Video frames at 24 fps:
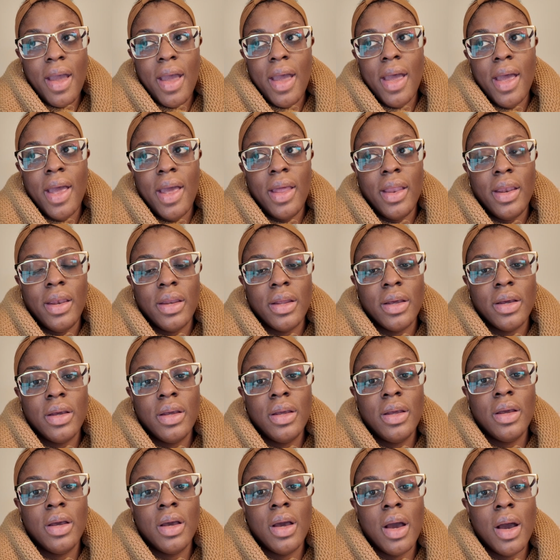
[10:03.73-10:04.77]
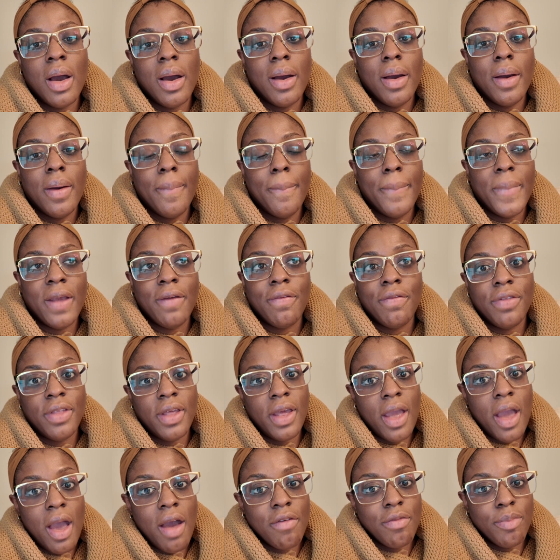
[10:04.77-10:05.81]
And if
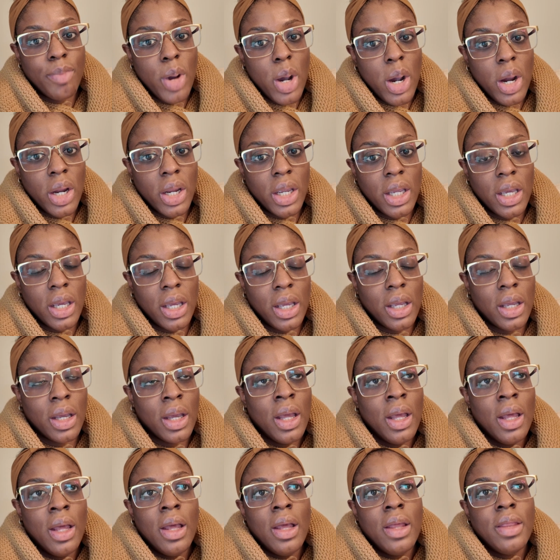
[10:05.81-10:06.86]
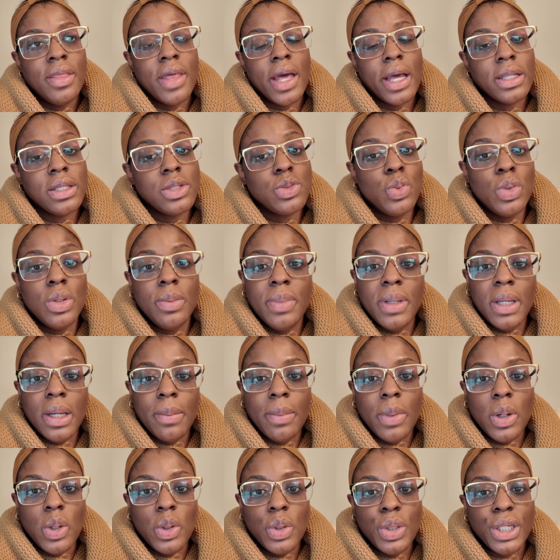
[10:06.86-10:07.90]
they have parking, that would be a
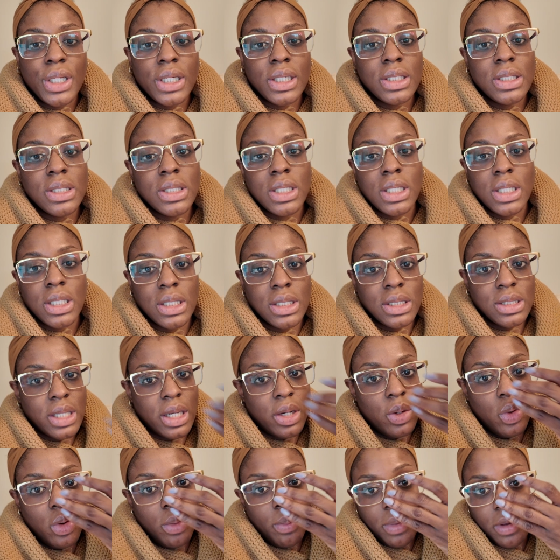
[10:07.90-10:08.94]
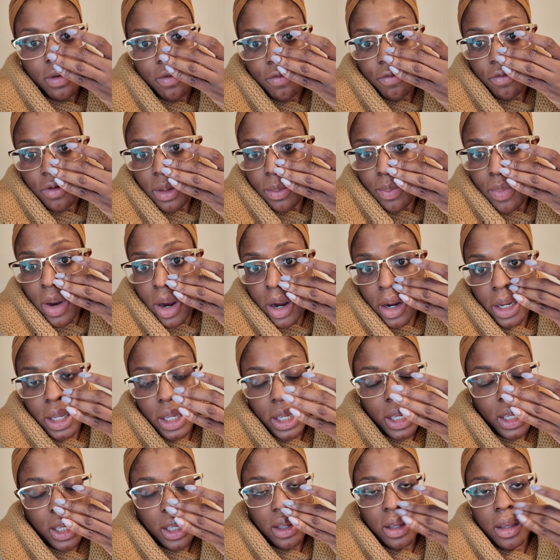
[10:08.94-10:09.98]
bonus, because then it would be free
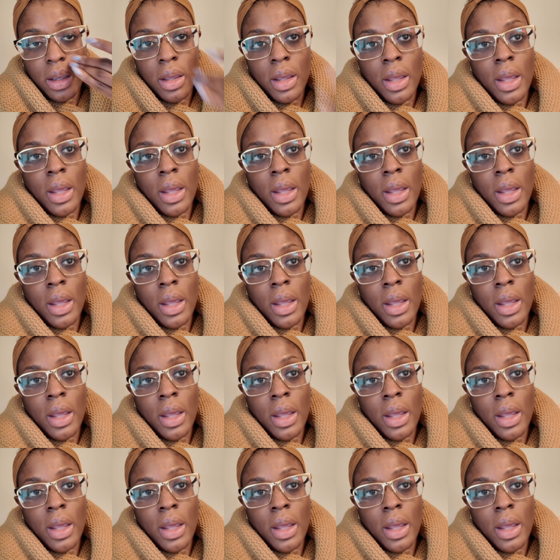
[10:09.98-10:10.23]
parking.